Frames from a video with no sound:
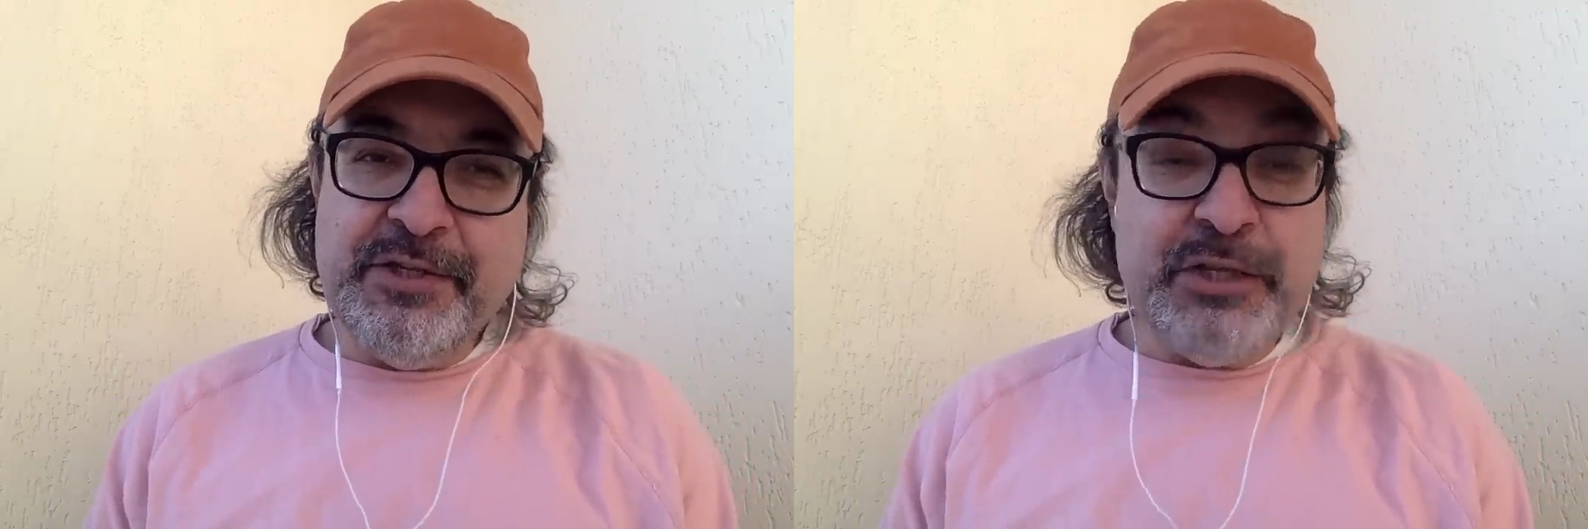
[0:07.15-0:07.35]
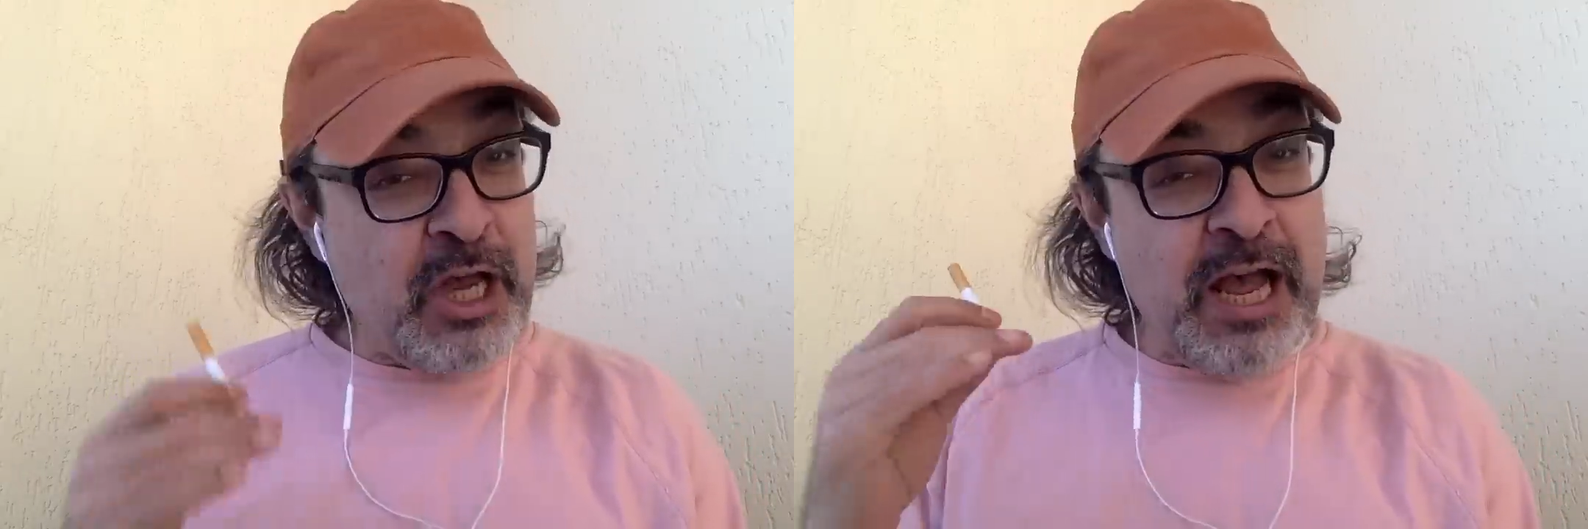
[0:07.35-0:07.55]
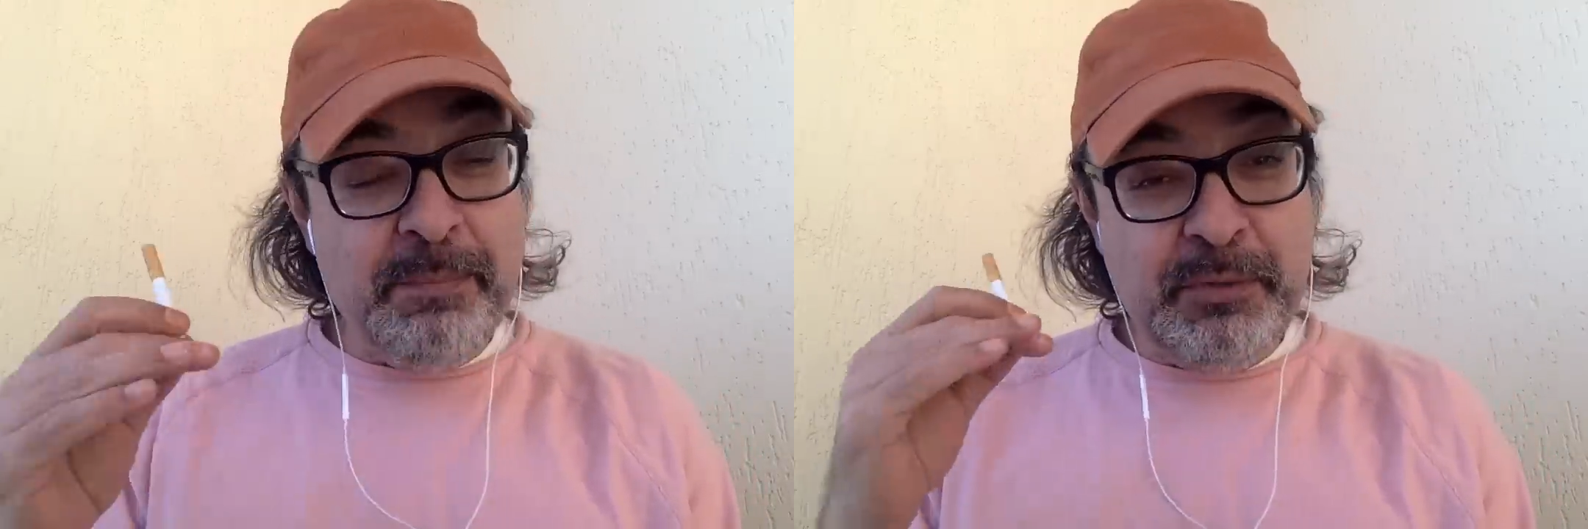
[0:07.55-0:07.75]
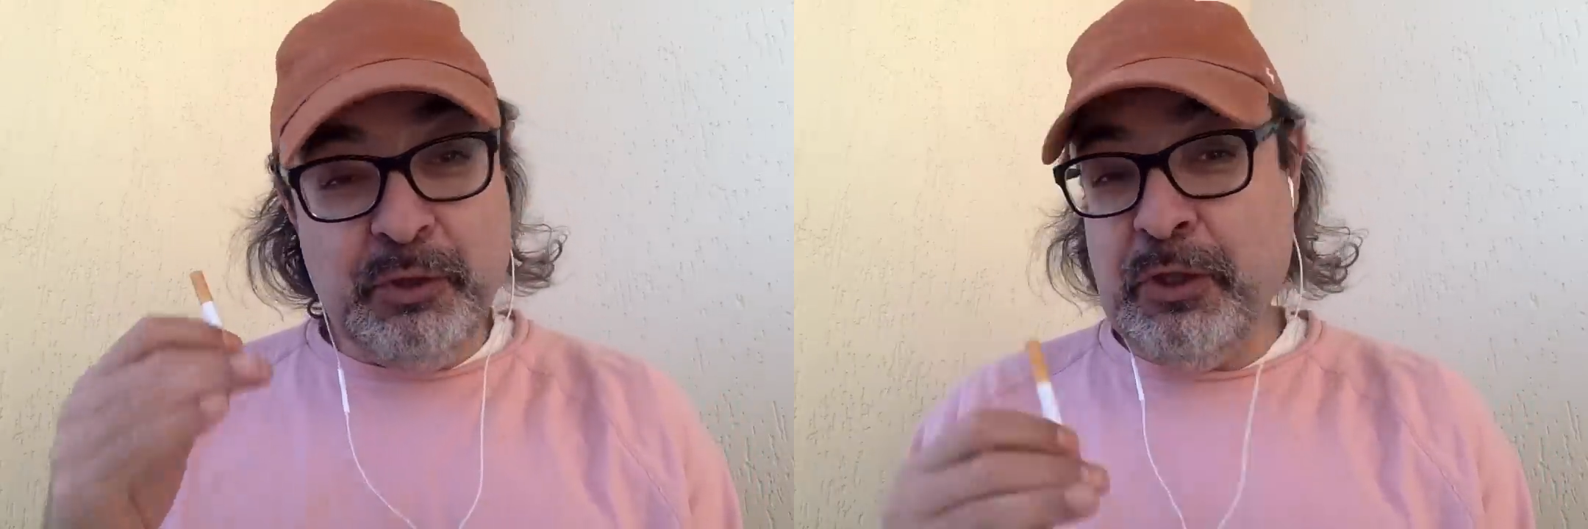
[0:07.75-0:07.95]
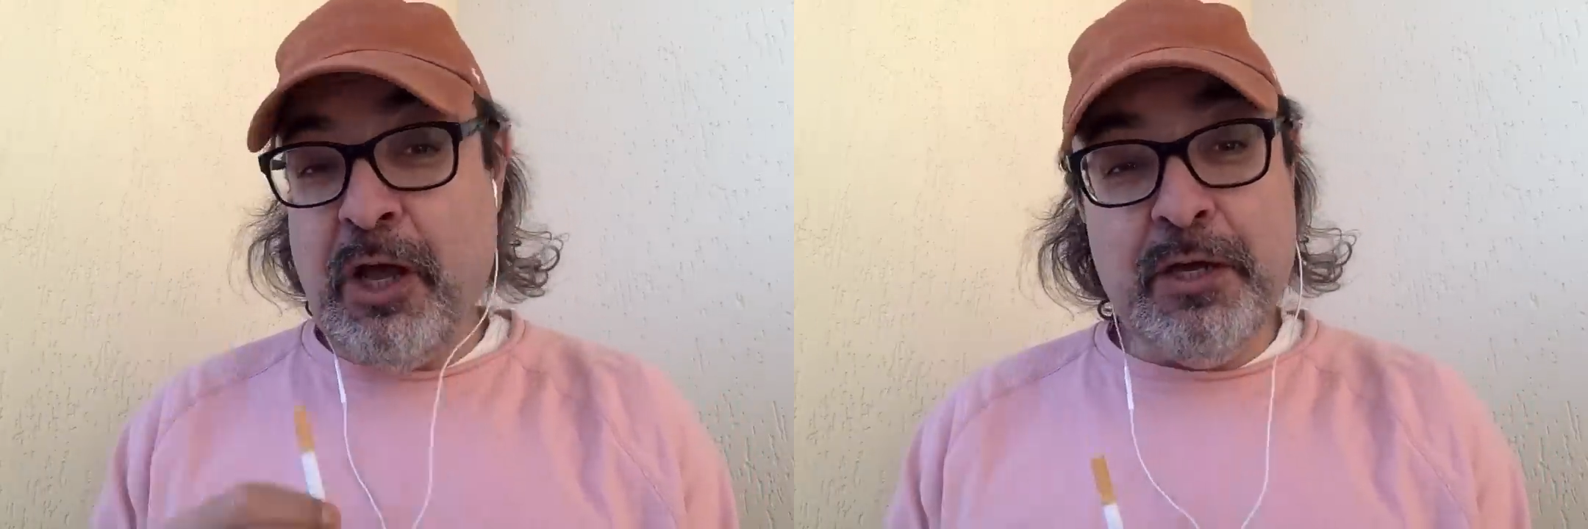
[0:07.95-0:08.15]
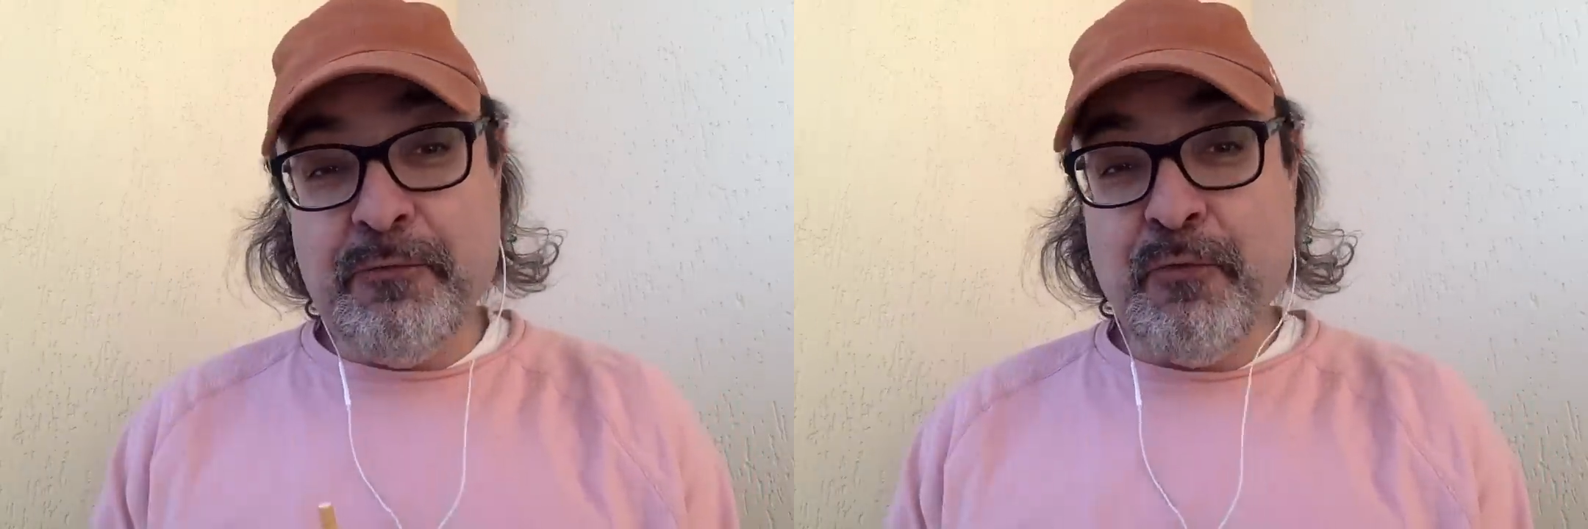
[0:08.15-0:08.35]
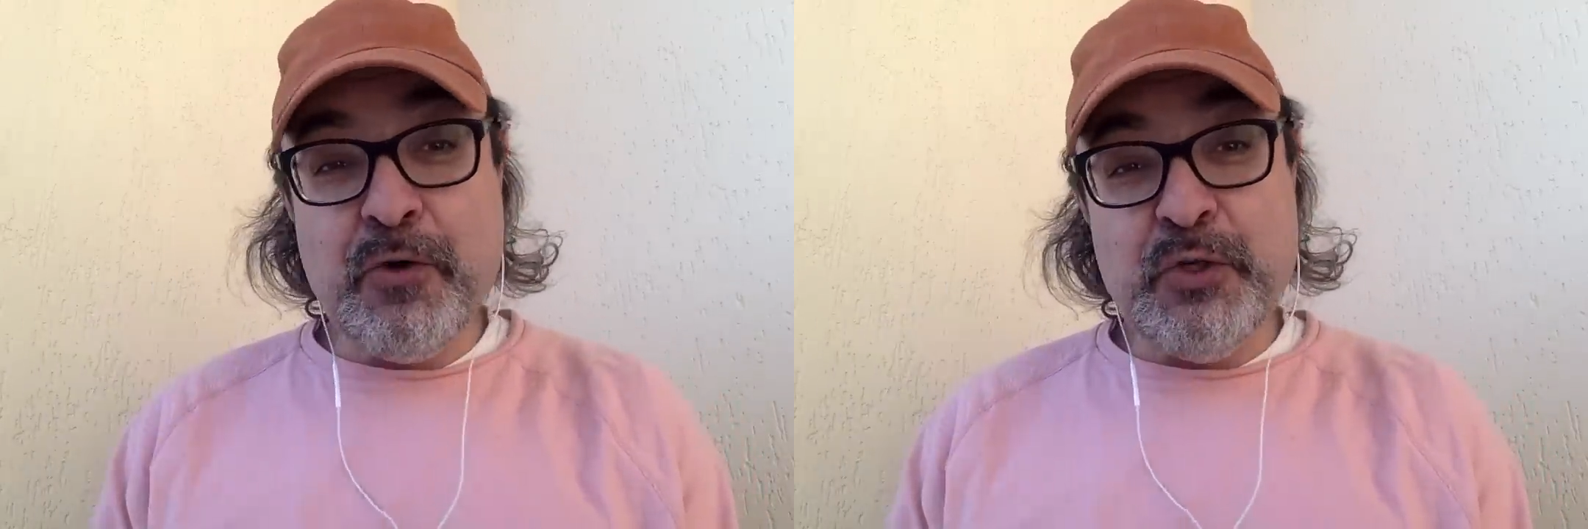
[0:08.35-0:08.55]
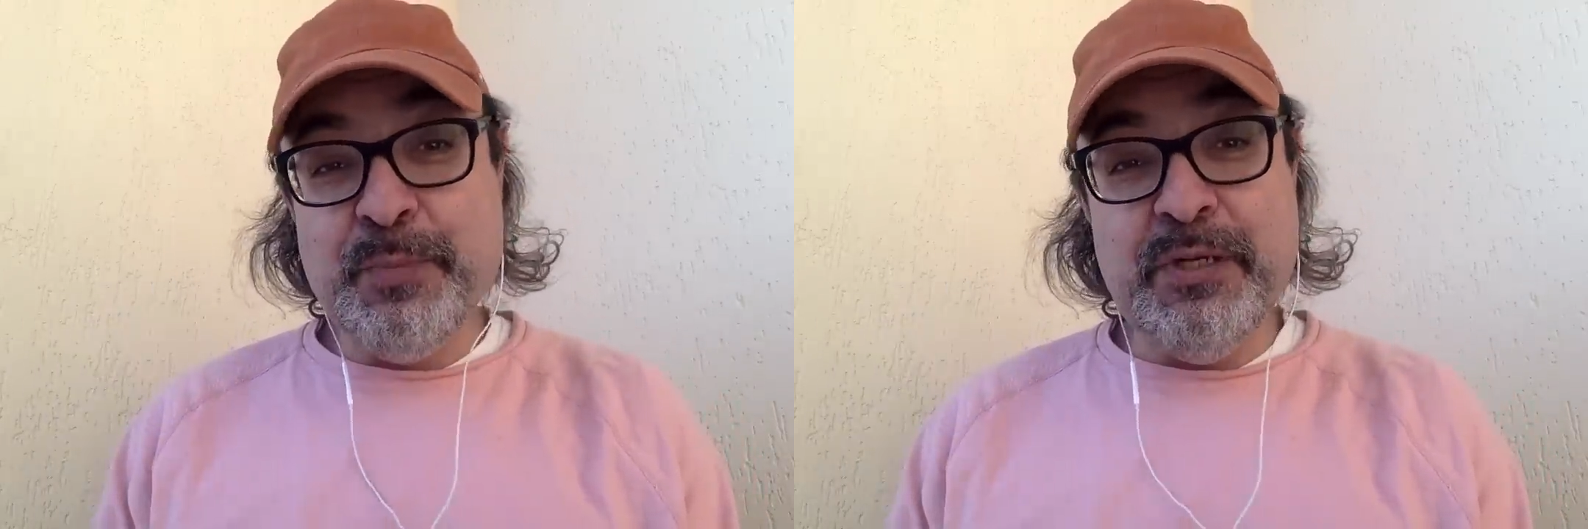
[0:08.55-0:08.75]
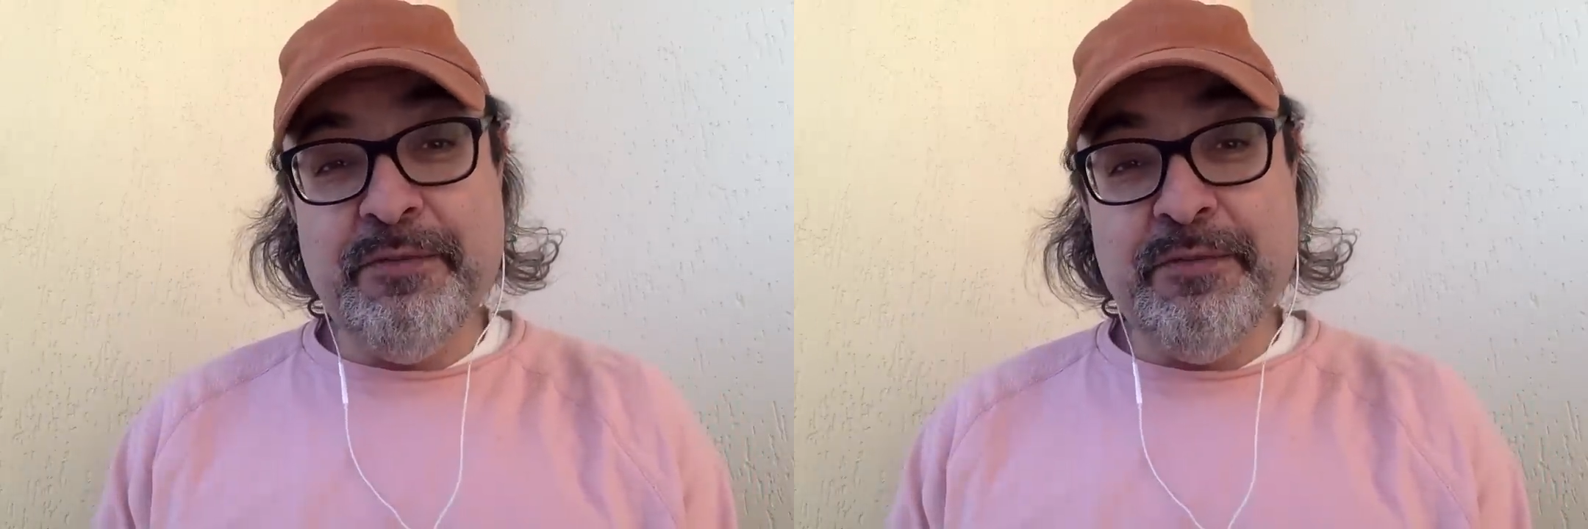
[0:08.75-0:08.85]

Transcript: the top law enforcement